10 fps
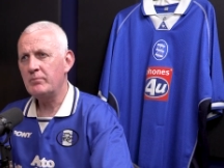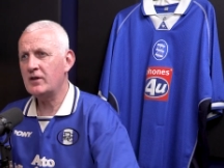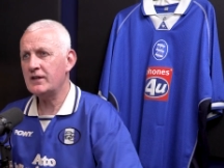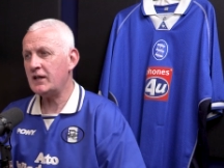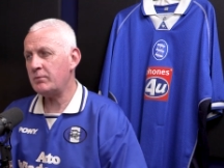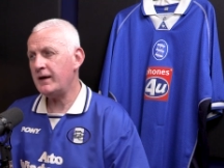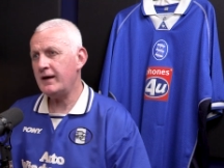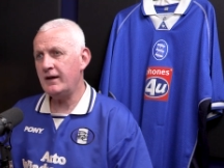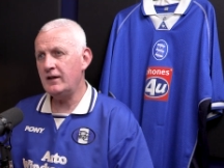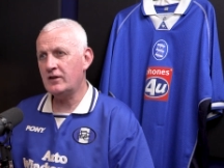because that's
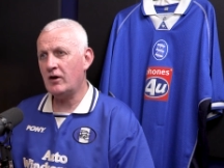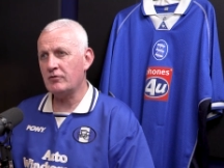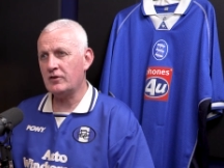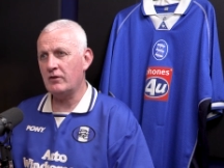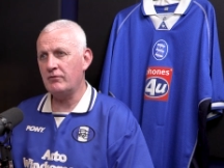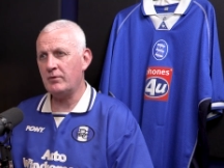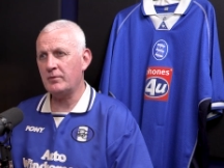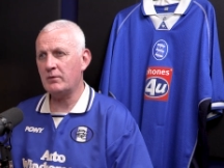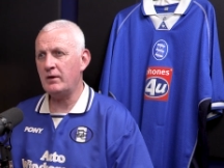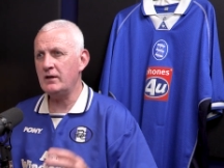where his goals come from.
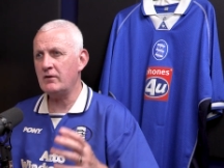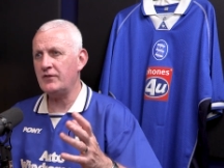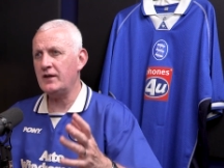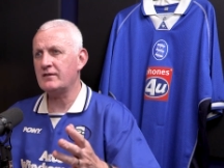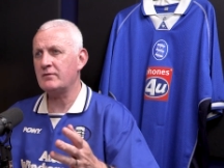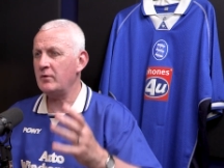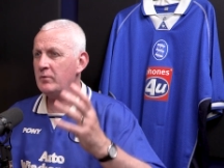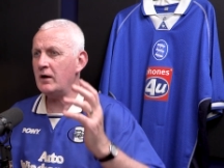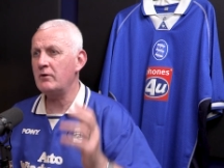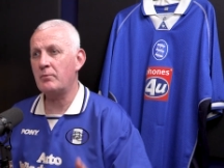So where you got
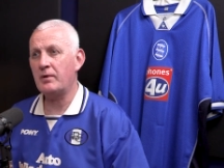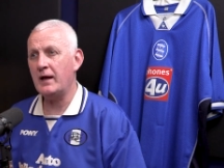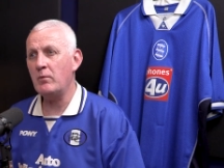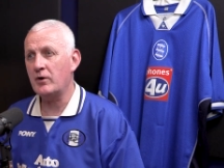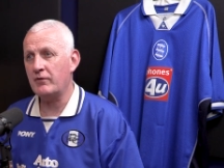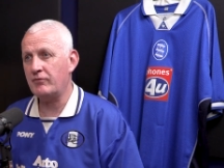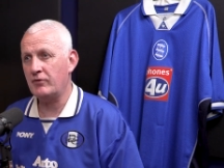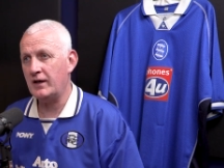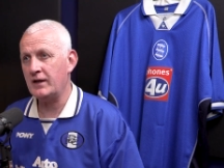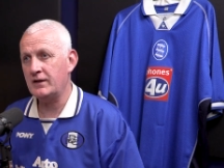we only were playing one up
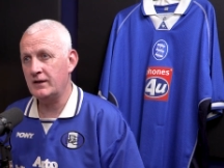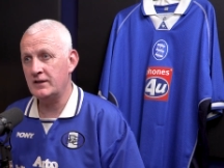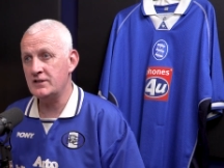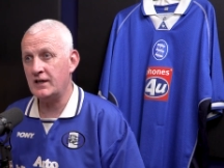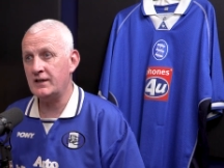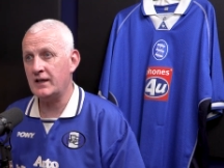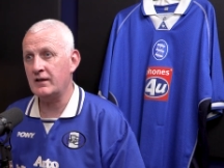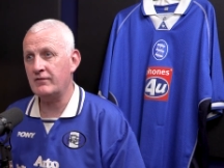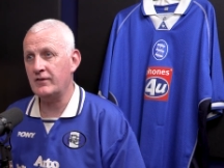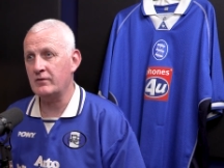front last season in Jay
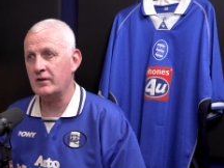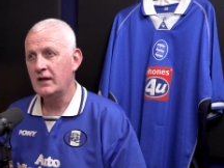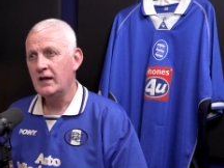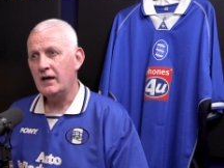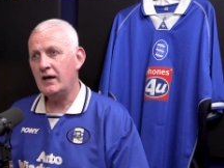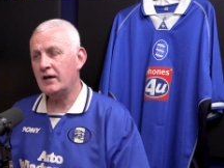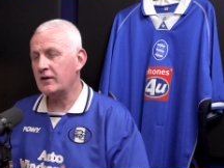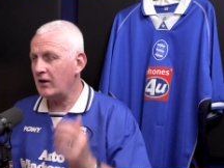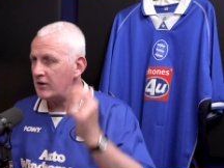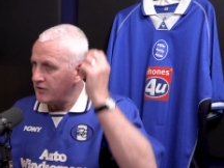Stansfield, and a lot of